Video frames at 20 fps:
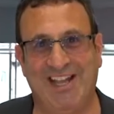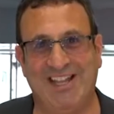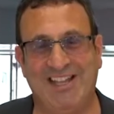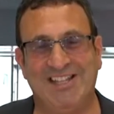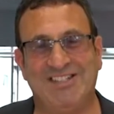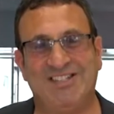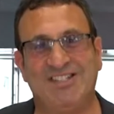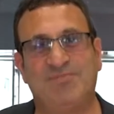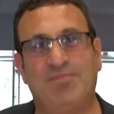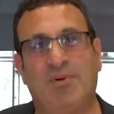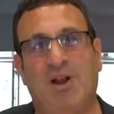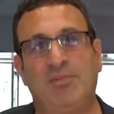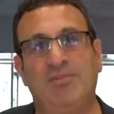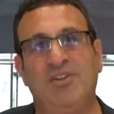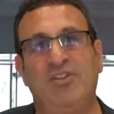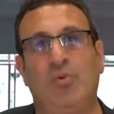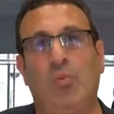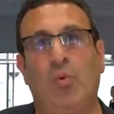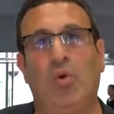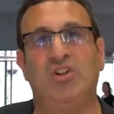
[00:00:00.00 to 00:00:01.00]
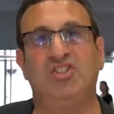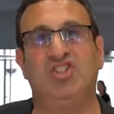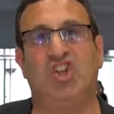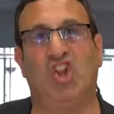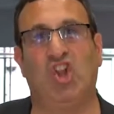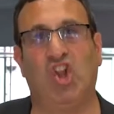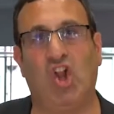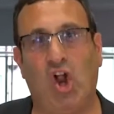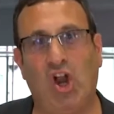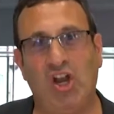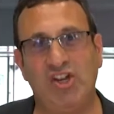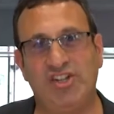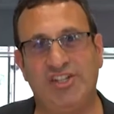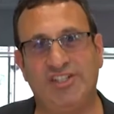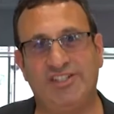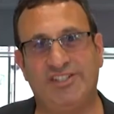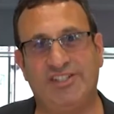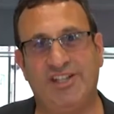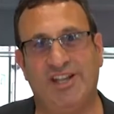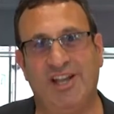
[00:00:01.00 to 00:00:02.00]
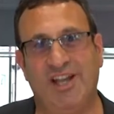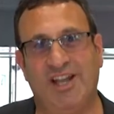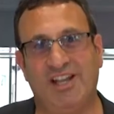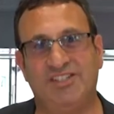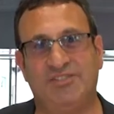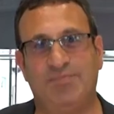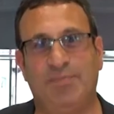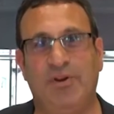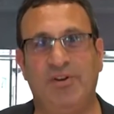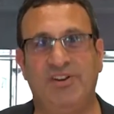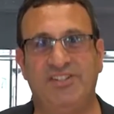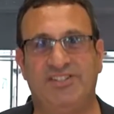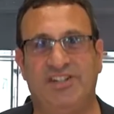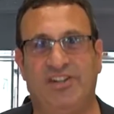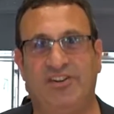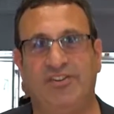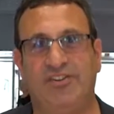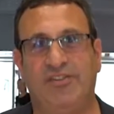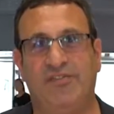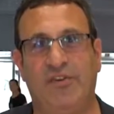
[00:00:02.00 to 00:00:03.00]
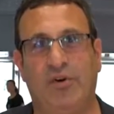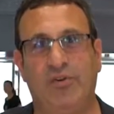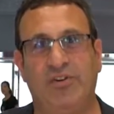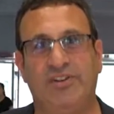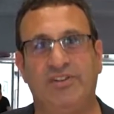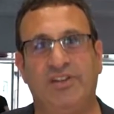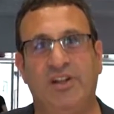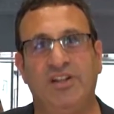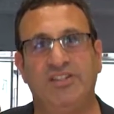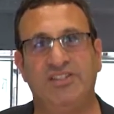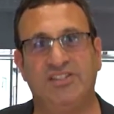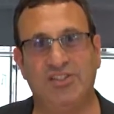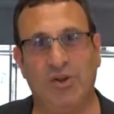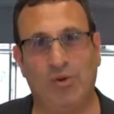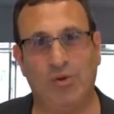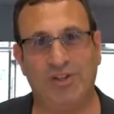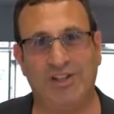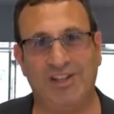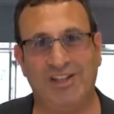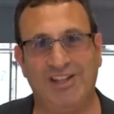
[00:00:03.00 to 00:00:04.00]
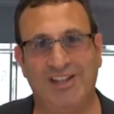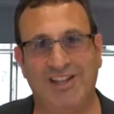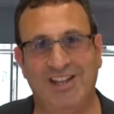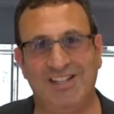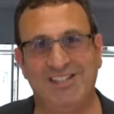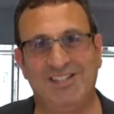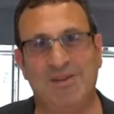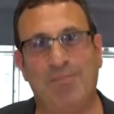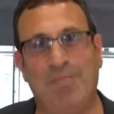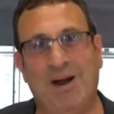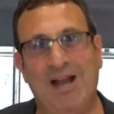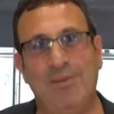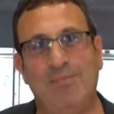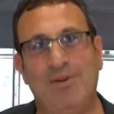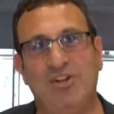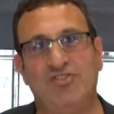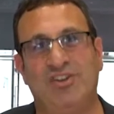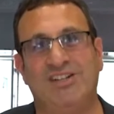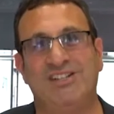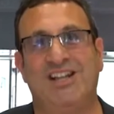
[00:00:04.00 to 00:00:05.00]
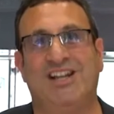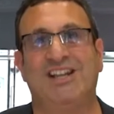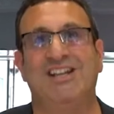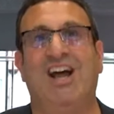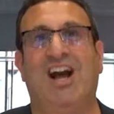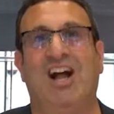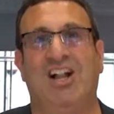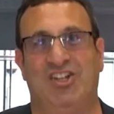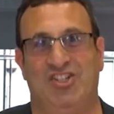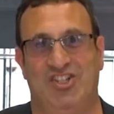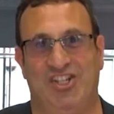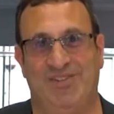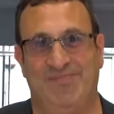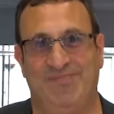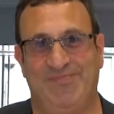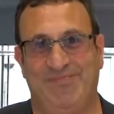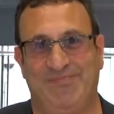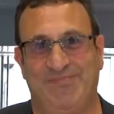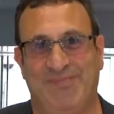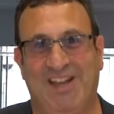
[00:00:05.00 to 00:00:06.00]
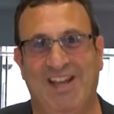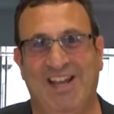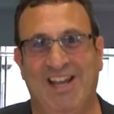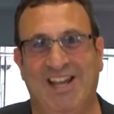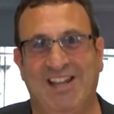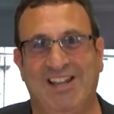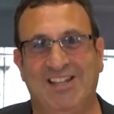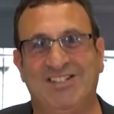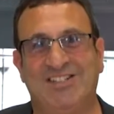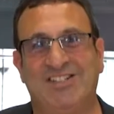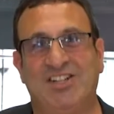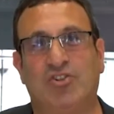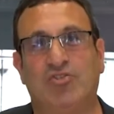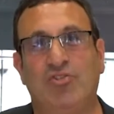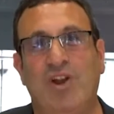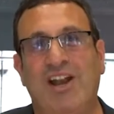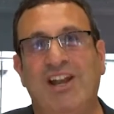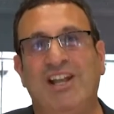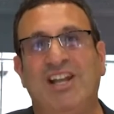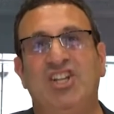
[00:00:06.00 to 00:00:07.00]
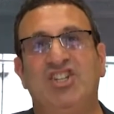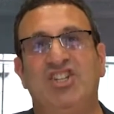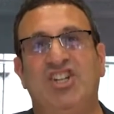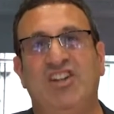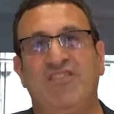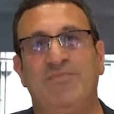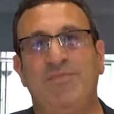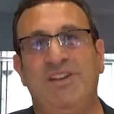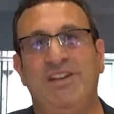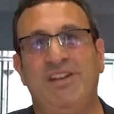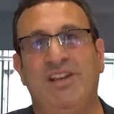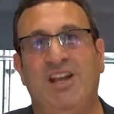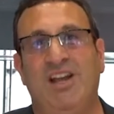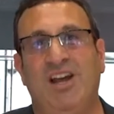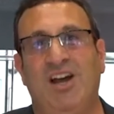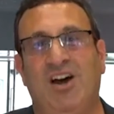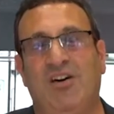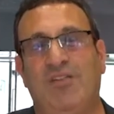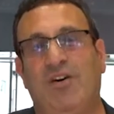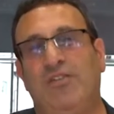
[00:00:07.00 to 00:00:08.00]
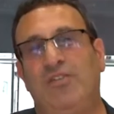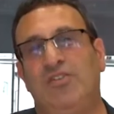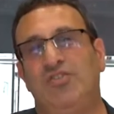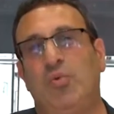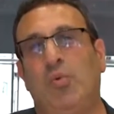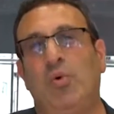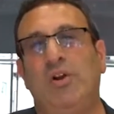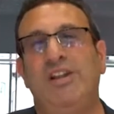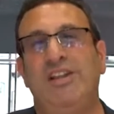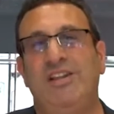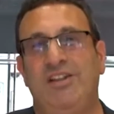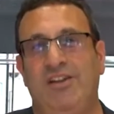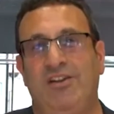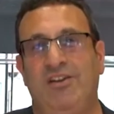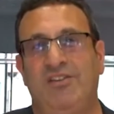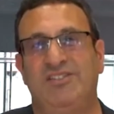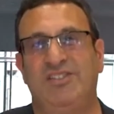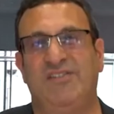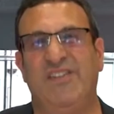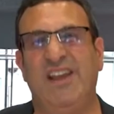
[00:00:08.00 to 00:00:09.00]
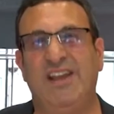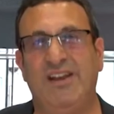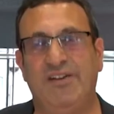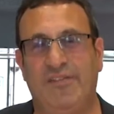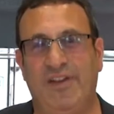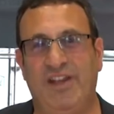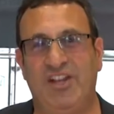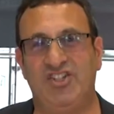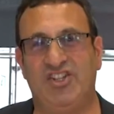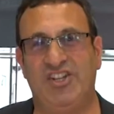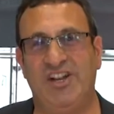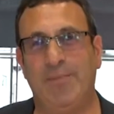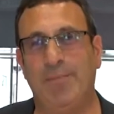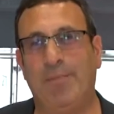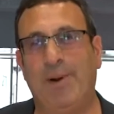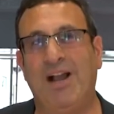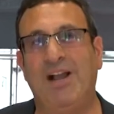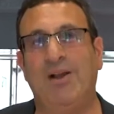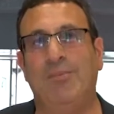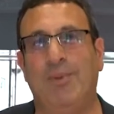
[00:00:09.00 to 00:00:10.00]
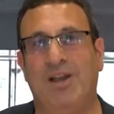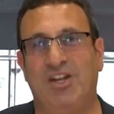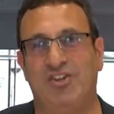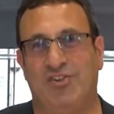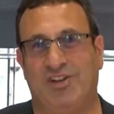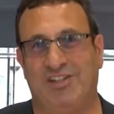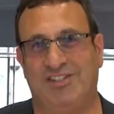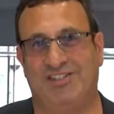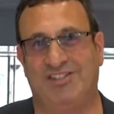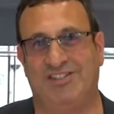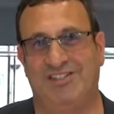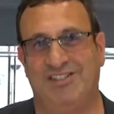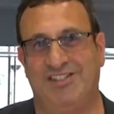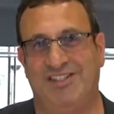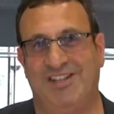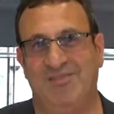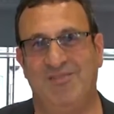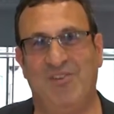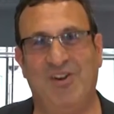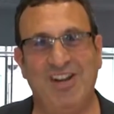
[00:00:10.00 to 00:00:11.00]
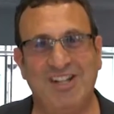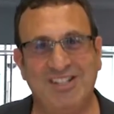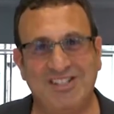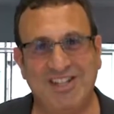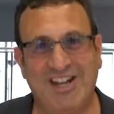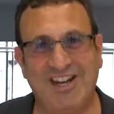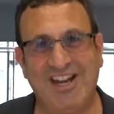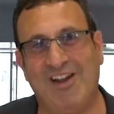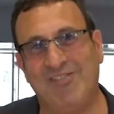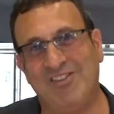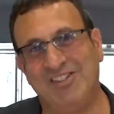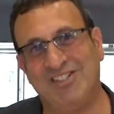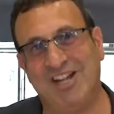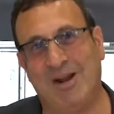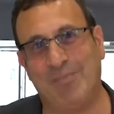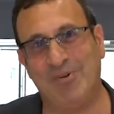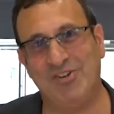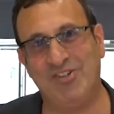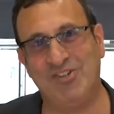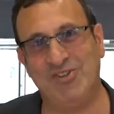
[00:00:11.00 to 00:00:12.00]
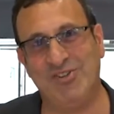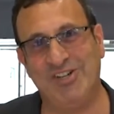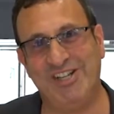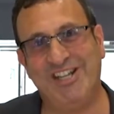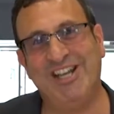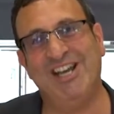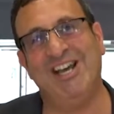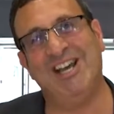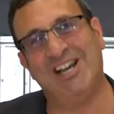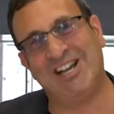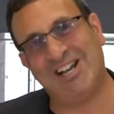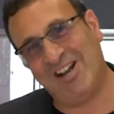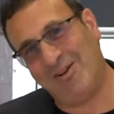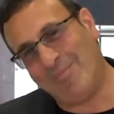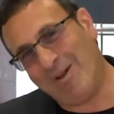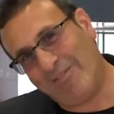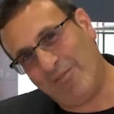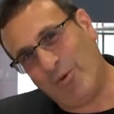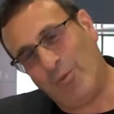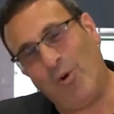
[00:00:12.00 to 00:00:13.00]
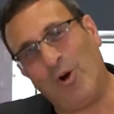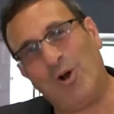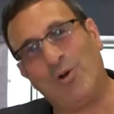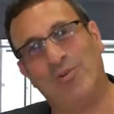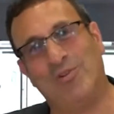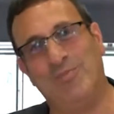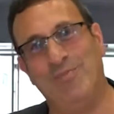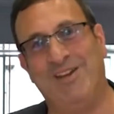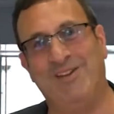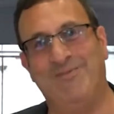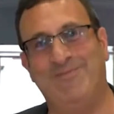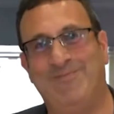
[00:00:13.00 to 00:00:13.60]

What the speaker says: This is probably the world's largest experience center devoted solely to biometric technology. This is the crowning achievement of over 20 years of innovation in biometrics. Very excited to have this opportunity to come have a walk with me.